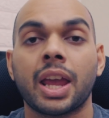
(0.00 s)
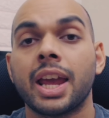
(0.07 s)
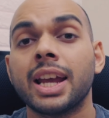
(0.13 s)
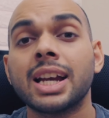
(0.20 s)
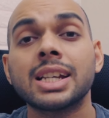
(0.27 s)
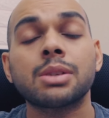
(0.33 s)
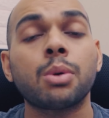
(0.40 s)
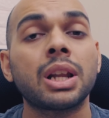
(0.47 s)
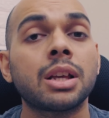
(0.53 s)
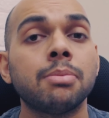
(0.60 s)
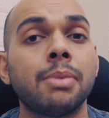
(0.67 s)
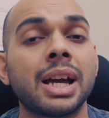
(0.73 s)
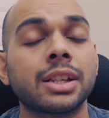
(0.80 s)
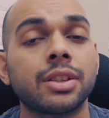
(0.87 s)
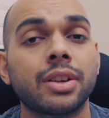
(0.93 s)
Hey guys, welcome
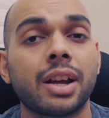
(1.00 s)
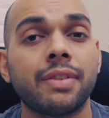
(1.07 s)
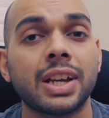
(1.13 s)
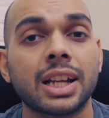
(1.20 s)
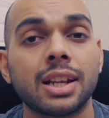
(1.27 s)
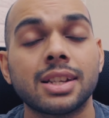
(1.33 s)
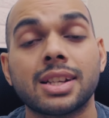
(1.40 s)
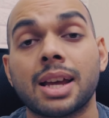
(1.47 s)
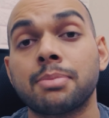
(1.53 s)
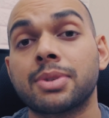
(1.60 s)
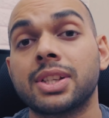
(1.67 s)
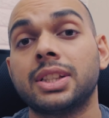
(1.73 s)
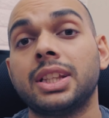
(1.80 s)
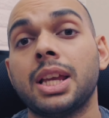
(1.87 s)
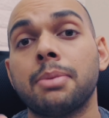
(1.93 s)
back to Rev Atlas. I'm
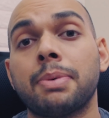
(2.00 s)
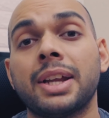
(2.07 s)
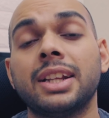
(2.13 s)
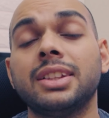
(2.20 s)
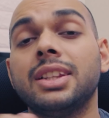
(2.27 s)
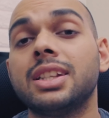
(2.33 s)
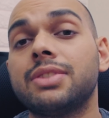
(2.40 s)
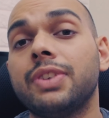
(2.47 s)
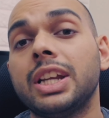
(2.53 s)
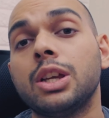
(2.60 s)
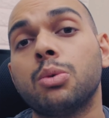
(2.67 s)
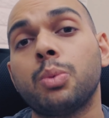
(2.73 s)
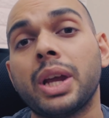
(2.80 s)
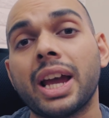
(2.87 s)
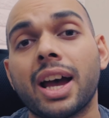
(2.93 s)
Sandeep, and in this
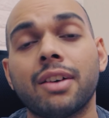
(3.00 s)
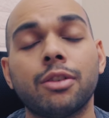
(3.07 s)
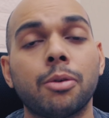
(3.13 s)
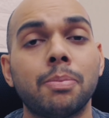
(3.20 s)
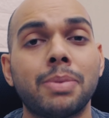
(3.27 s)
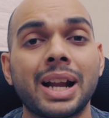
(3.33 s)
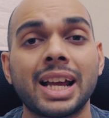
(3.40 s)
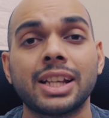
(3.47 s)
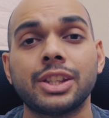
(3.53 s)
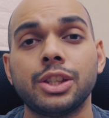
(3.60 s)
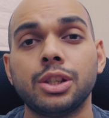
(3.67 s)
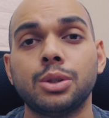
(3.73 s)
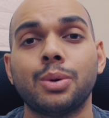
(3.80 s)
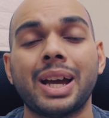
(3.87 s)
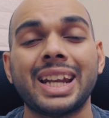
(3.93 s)
video we have a brand
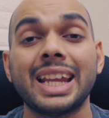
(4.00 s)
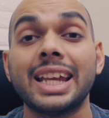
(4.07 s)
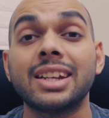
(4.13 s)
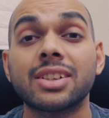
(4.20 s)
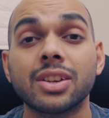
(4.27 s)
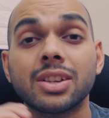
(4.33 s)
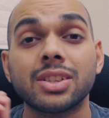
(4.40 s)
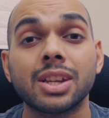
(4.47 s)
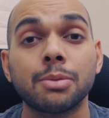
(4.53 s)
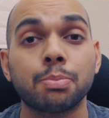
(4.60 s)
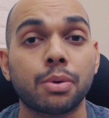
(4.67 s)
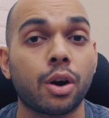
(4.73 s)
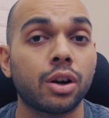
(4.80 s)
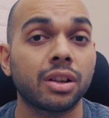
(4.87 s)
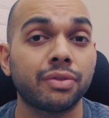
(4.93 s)
new and interesting
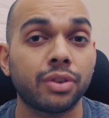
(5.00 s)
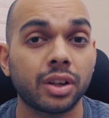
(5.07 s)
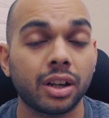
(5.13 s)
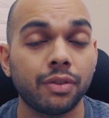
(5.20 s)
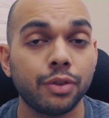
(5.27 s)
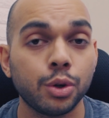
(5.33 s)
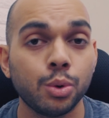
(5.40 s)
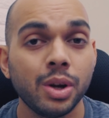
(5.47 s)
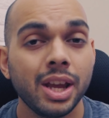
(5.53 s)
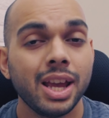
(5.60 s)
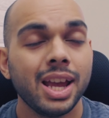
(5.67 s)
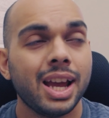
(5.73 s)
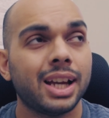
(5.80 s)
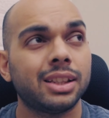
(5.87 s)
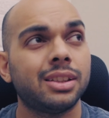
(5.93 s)
product for review,
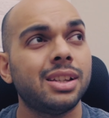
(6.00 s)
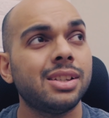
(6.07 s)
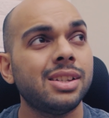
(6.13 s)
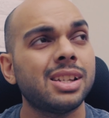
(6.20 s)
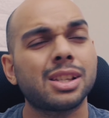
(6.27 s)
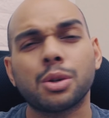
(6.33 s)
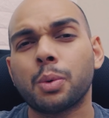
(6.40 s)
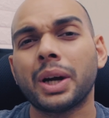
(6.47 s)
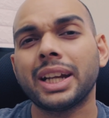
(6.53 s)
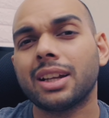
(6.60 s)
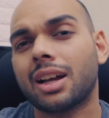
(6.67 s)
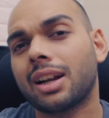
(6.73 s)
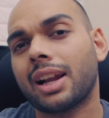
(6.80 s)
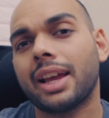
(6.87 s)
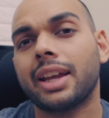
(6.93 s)
and this is quite
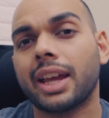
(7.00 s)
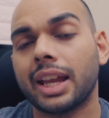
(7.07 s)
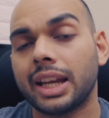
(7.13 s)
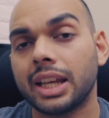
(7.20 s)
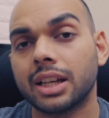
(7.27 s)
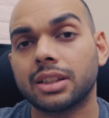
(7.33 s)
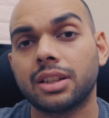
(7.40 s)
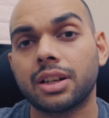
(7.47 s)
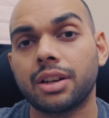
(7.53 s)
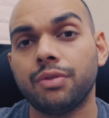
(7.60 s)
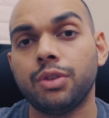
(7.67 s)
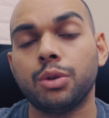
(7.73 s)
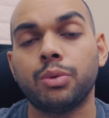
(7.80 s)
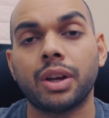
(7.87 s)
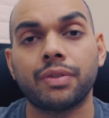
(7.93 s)
unlike any other
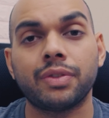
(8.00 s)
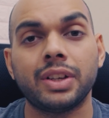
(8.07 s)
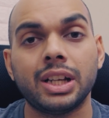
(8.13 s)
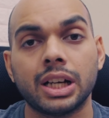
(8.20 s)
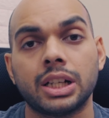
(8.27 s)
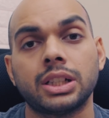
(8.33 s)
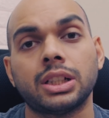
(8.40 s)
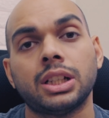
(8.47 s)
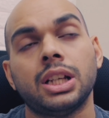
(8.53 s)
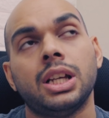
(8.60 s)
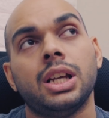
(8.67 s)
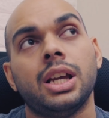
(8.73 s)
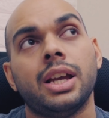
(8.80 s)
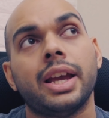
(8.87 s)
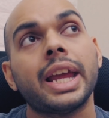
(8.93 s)
review we have done
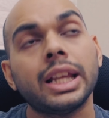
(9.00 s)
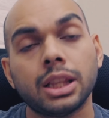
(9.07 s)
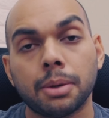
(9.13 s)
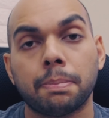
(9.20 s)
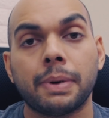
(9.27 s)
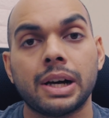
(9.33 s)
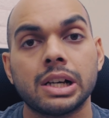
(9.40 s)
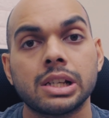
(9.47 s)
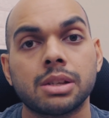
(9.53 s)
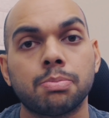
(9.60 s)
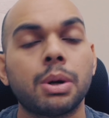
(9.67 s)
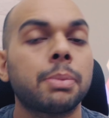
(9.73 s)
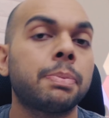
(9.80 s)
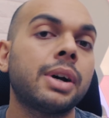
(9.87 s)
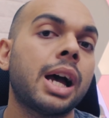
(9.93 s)
in the past,
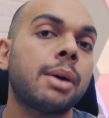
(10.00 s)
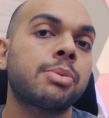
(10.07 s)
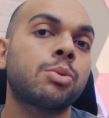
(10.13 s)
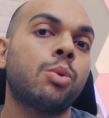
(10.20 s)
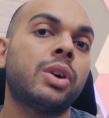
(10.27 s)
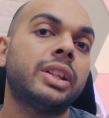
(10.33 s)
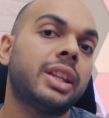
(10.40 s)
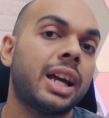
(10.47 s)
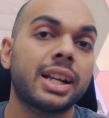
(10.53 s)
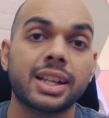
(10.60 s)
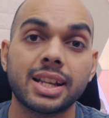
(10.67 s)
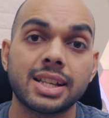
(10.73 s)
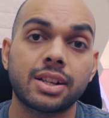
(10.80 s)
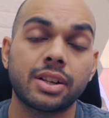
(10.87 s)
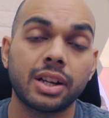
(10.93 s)
but perhaps one that
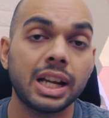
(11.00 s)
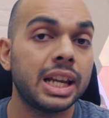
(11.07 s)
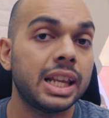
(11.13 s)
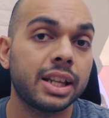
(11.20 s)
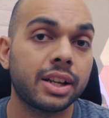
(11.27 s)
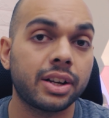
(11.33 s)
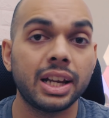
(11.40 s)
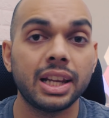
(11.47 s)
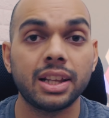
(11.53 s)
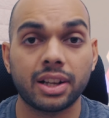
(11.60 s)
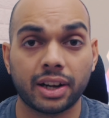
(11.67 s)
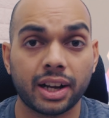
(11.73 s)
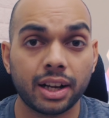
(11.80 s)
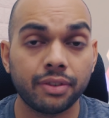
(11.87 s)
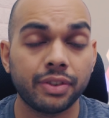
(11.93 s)
is really
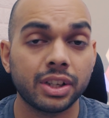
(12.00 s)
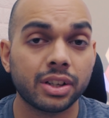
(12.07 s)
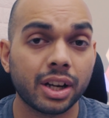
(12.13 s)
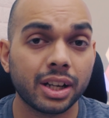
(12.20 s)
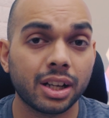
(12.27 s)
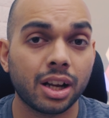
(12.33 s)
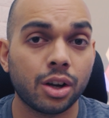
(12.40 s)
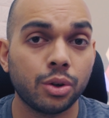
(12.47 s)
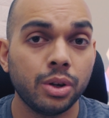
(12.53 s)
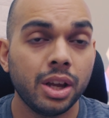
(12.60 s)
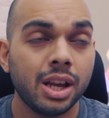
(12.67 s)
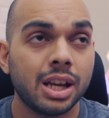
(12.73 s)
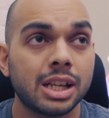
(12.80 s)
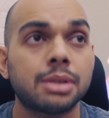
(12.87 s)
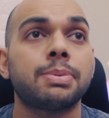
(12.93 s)
relevant right now,
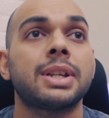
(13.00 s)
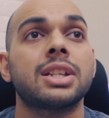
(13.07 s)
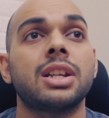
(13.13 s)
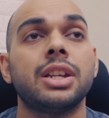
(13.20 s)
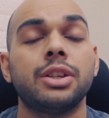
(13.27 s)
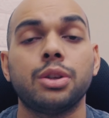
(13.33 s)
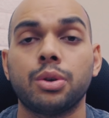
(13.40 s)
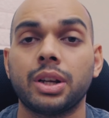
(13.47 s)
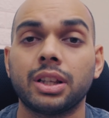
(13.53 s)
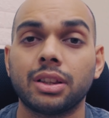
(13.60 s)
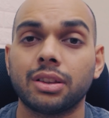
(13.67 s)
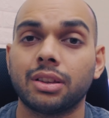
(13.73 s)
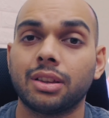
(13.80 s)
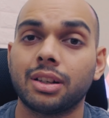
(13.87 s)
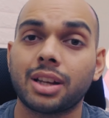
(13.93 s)
especially
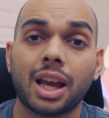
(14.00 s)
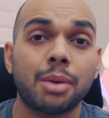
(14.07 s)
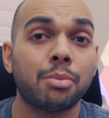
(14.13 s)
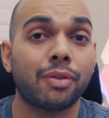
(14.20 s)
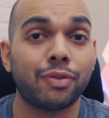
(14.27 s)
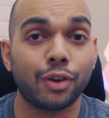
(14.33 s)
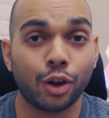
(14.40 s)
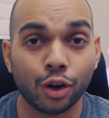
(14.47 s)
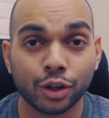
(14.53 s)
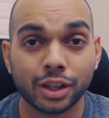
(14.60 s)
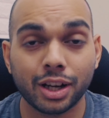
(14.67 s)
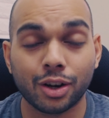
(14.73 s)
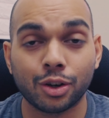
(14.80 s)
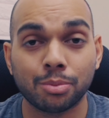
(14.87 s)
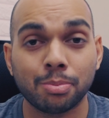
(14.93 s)
during the time of
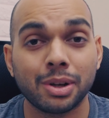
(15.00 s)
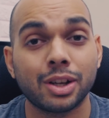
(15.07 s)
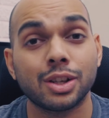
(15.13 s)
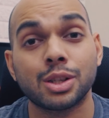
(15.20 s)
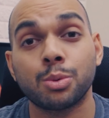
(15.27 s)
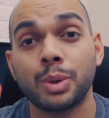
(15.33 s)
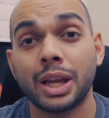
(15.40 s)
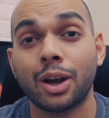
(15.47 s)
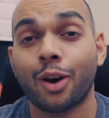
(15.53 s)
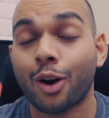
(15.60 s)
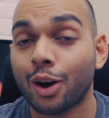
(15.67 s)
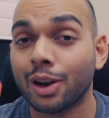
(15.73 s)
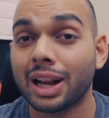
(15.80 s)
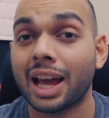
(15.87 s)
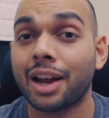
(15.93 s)
lockdown, because we
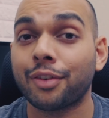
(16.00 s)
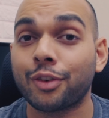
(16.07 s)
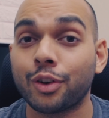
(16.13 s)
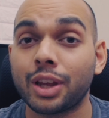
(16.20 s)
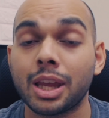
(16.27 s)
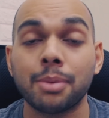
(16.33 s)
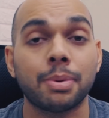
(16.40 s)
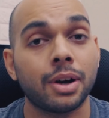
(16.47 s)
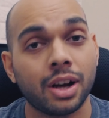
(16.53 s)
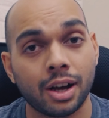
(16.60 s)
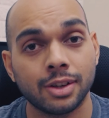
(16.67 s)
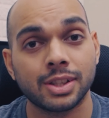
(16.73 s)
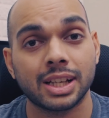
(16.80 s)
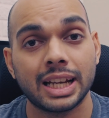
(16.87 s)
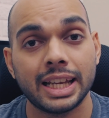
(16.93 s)
all have to keep our
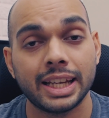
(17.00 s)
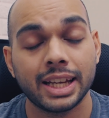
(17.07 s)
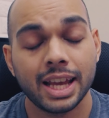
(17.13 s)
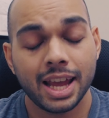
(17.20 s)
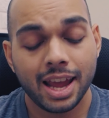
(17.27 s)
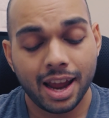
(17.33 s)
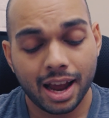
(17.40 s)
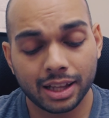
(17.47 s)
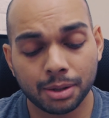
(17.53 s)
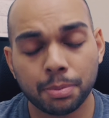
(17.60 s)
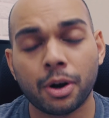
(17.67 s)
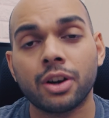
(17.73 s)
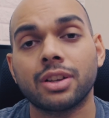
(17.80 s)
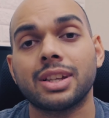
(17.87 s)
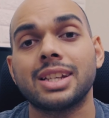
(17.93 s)
house clean. And the
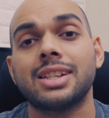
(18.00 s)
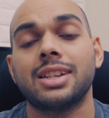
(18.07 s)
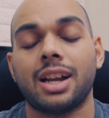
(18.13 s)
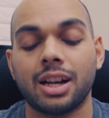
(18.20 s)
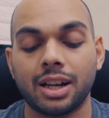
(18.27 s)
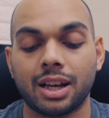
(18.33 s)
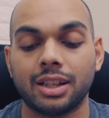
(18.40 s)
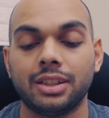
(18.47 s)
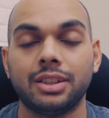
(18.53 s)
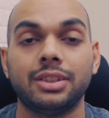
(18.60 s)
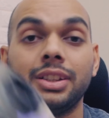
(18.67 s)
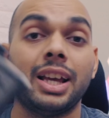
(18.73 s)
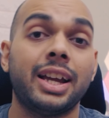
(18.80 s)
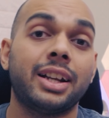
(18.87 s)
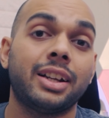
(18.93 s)
product is none other
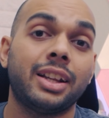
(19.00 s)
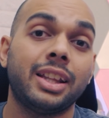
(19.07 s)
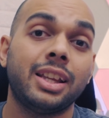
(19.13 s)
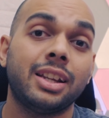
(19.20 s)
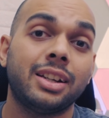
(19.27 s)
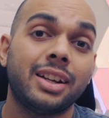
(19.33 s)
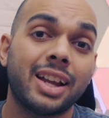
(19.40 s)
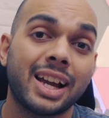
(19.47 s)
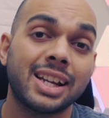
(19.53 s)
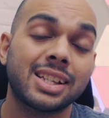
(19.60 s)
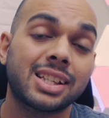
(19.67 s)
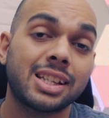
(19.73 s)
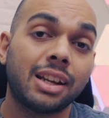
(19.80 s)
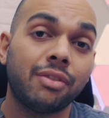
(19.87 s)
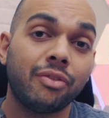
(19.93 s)
than the
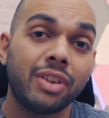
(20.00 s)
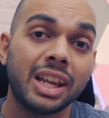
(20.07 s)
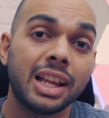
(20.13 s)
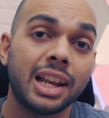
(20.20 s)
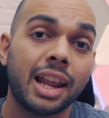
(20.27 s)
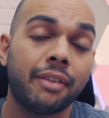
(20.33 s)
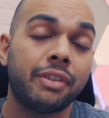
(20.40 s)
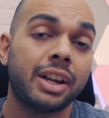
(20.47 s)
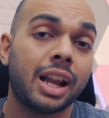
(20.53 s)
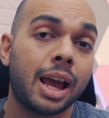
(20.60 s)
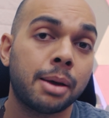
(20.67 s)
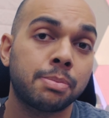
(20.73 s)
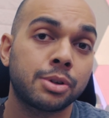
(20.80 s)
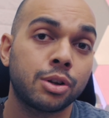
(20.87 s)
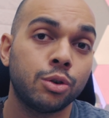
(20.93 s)
Dyson V11
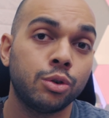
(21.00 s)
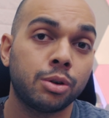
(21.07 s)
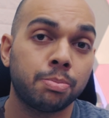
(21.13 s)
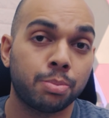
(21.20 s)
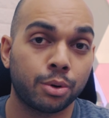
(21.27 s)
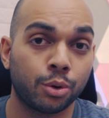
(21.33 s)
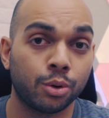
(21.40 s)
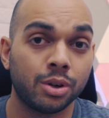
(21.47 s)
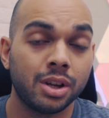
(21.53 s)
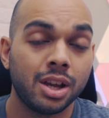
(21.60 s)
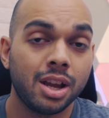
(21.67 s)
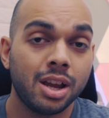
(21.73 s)
Absolute Pro.